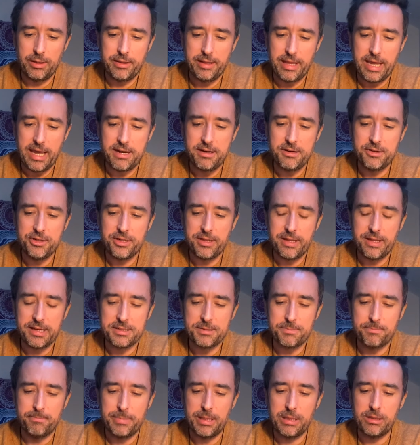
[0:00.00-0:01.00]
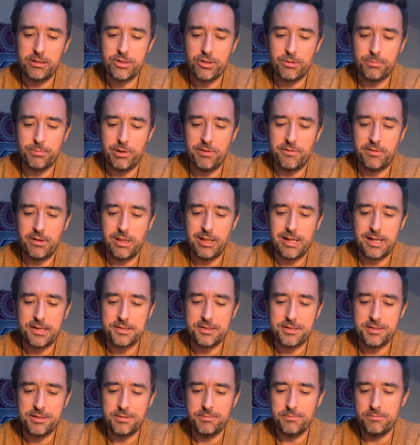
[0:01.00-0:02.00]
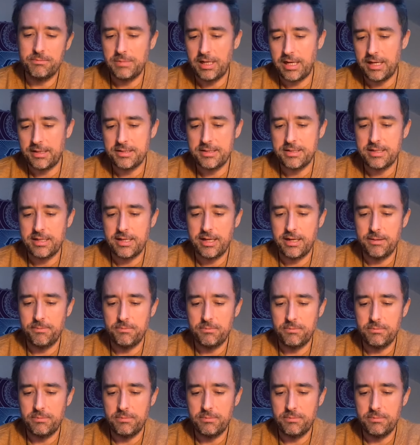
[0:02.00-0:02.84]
energy that's built up over the last, I'd say,